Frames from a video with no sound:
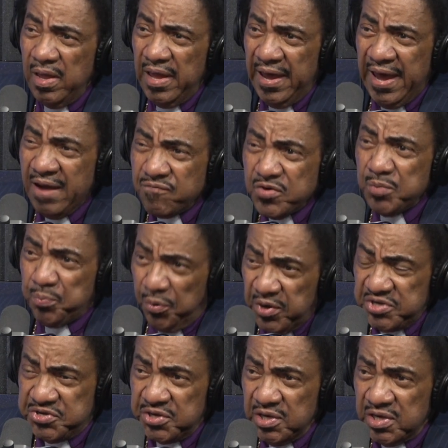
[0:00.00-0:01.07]
every
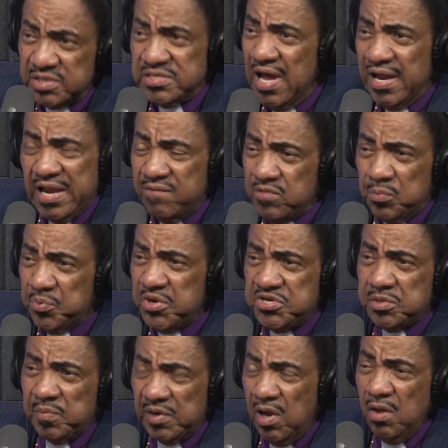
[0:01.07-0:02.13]
preacher, because not every
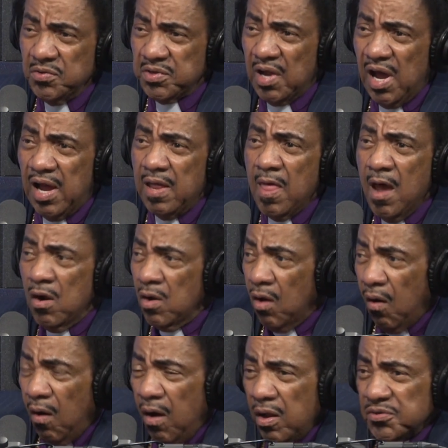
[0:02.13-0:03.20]
preacher belongs to God,
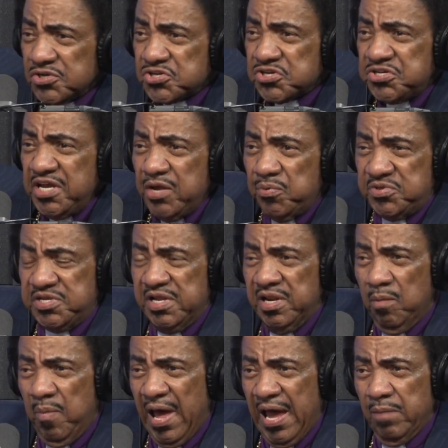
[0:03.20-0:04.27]
all the secrets in
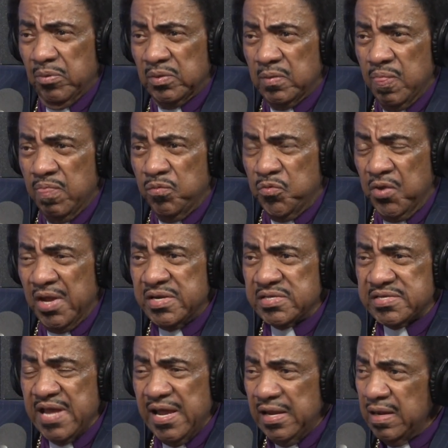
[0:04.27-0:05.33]
the Bible. Do you
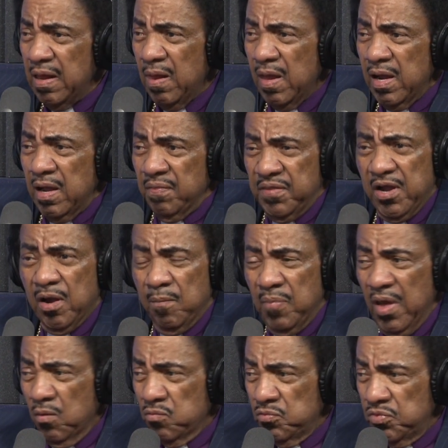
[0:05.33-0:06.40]
understand? The
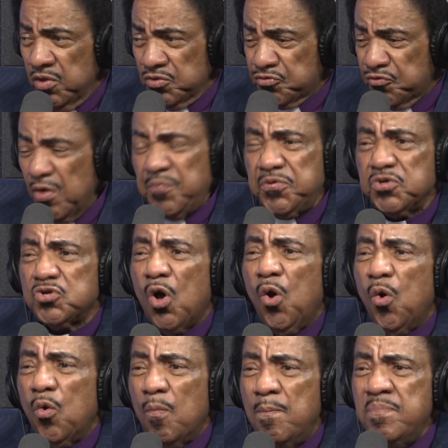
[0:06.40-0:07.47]
scriptures
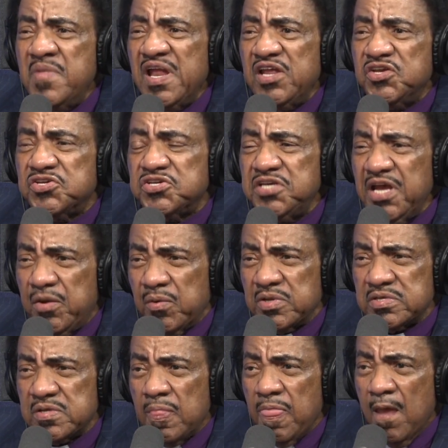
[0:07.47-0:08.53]
hold many
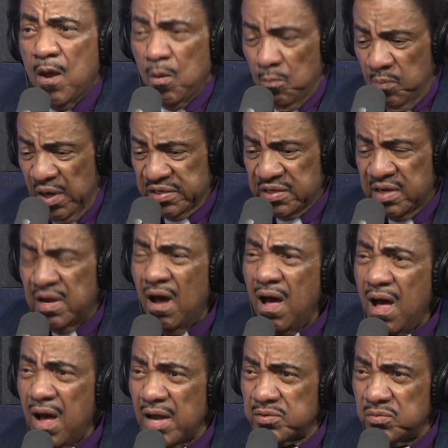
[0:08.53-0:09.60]
secrets, but
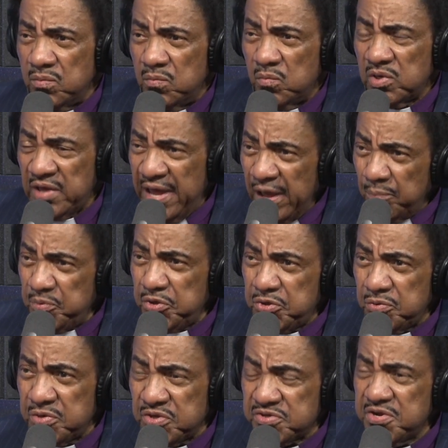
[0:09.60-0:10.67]
God will help you
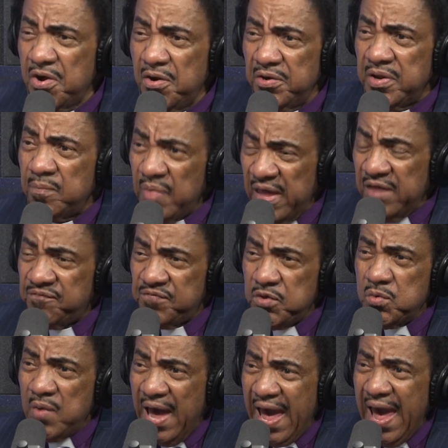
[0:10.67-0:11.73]
to discern them if
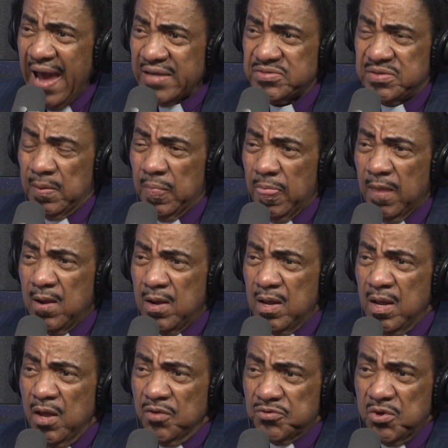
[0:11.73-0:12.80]
you ask him.
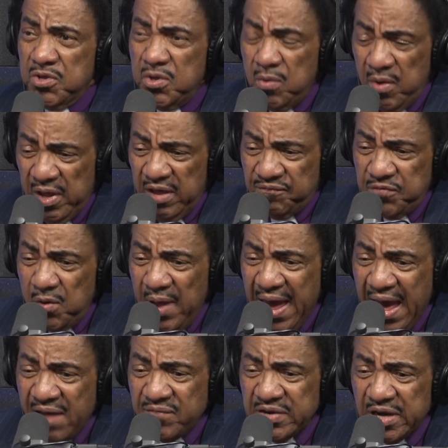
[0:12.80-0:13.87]
So if you're
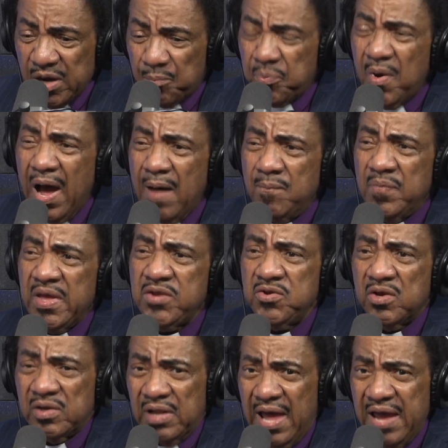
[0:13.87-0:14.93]
having a problem in
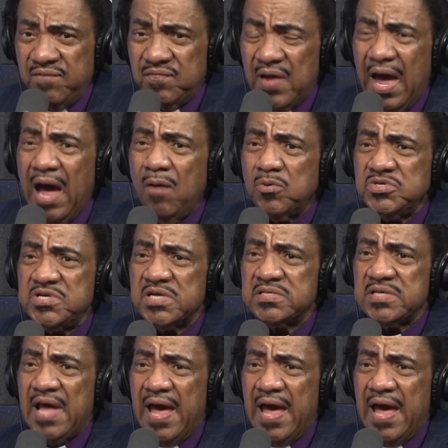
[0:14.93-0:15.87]
your life, I would just